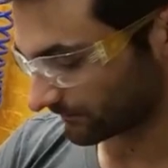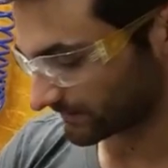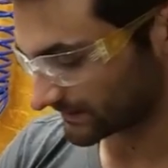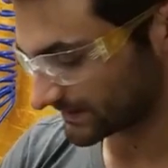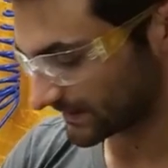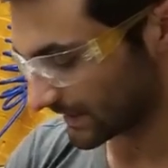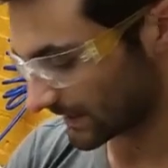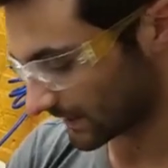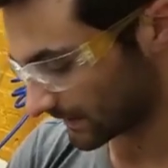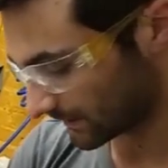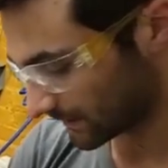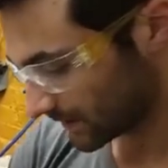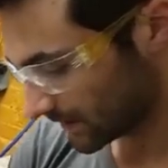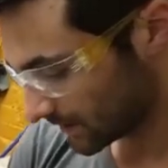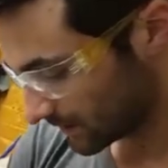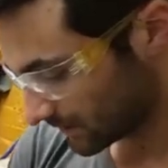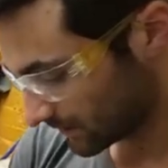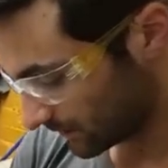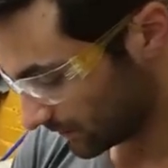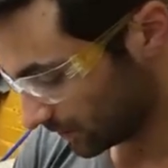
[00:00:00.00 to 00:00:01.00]
it's not,
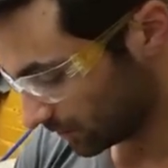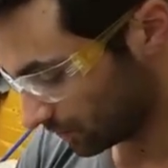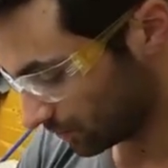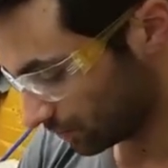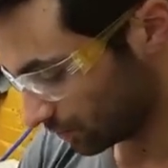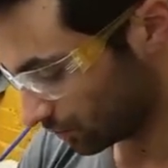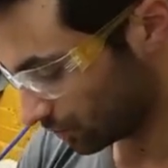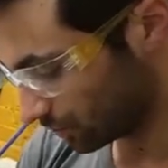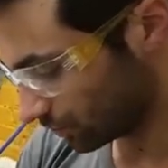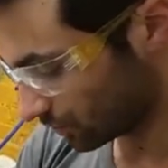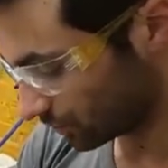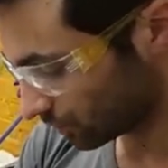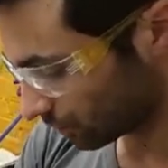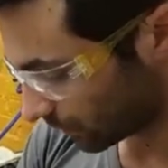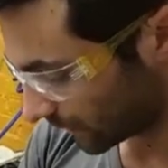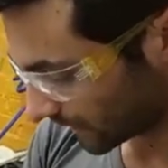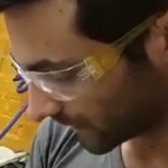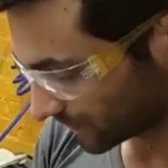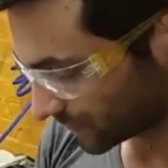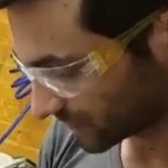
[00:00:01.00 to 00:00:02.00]
you
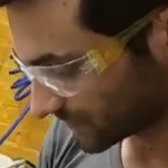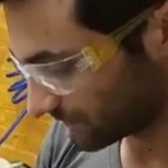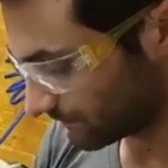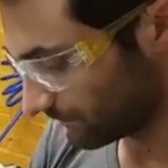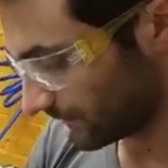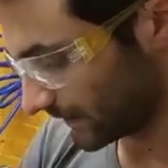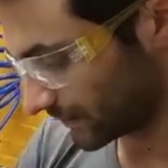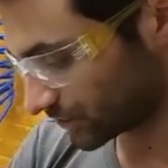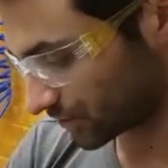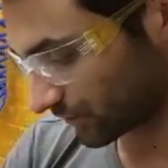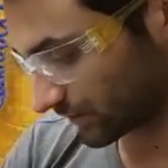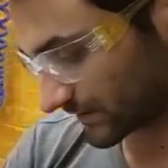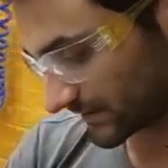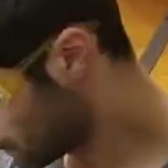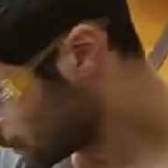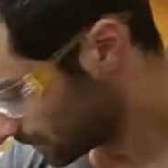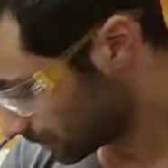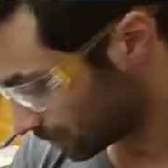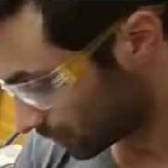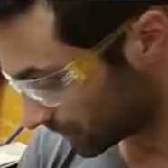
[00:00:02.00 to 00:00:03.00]
want to just make sure there's
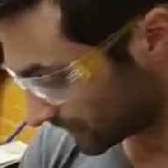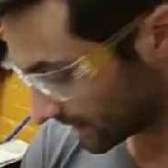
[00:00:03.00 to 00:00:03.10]
a good